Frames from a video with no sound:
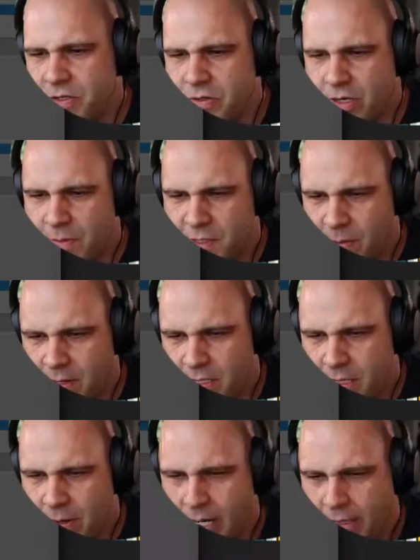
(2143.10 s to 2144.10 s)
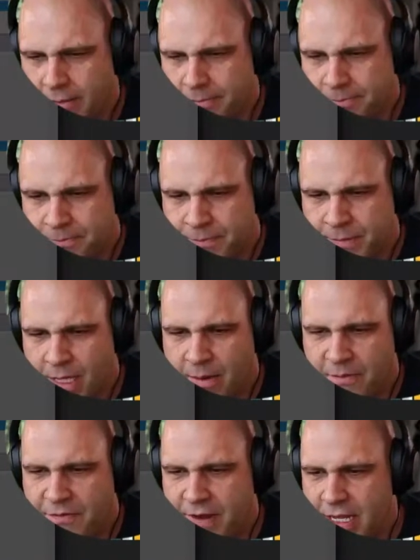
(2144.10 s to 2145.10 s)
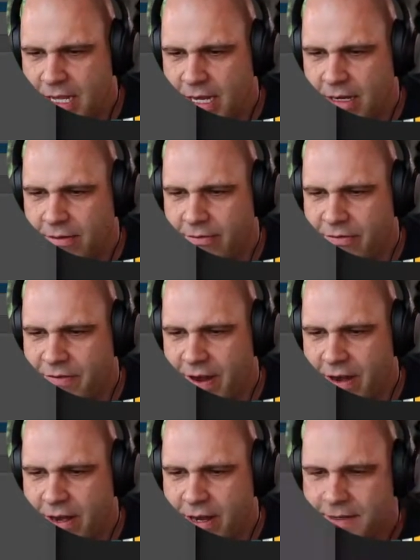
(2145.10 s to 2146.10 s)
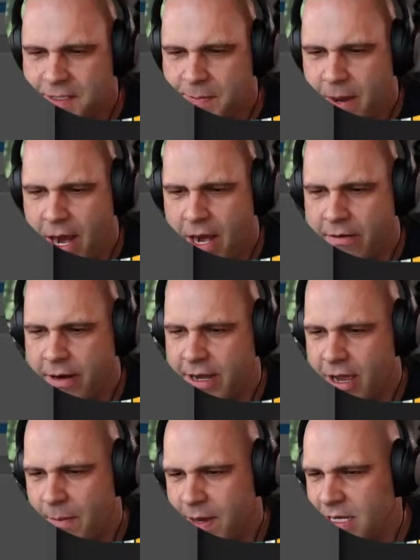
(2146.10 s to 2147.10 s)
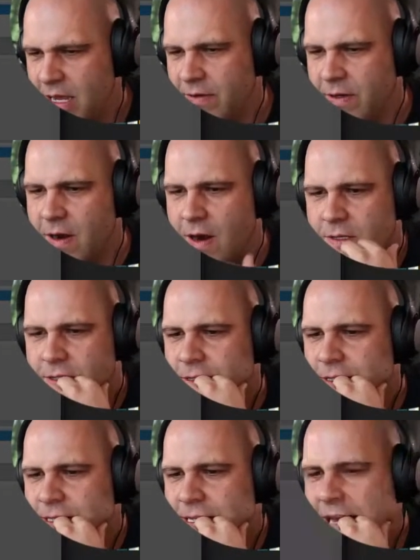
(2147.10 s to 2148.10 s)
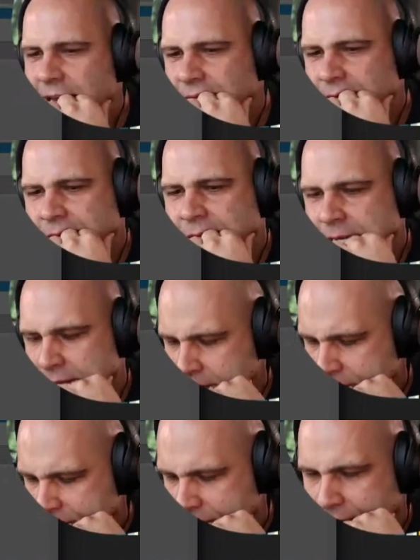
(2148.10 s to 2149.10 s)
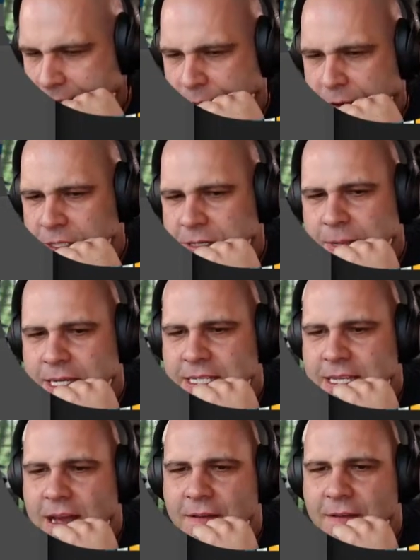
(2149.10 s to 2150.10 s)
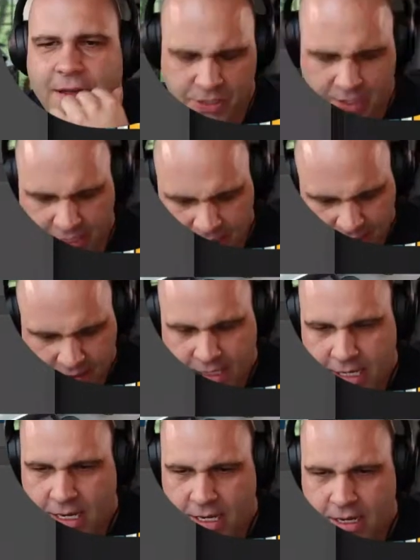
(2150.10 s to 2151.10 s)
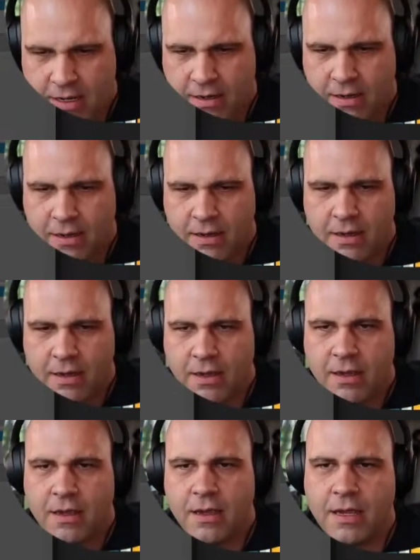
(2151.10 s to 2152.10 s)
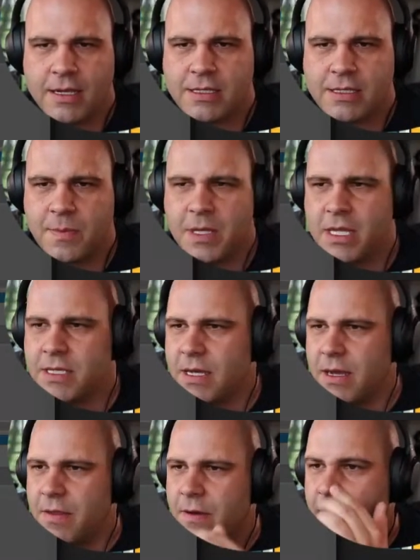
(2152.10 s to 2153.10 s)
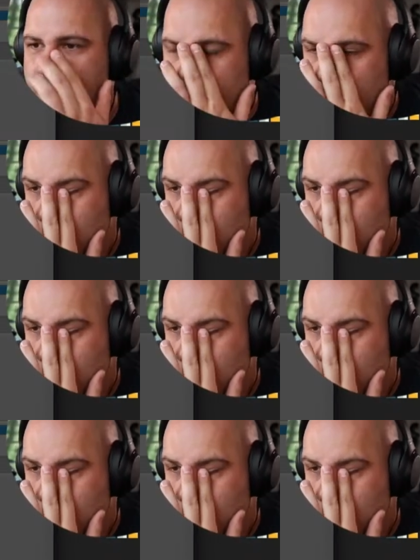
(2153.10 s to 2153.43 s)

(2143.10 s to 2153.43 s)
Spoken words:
streams I've been doing. I'm feeling very inspired right now by David Carson's stuff. Most of my stuff, as you can see in some of these other,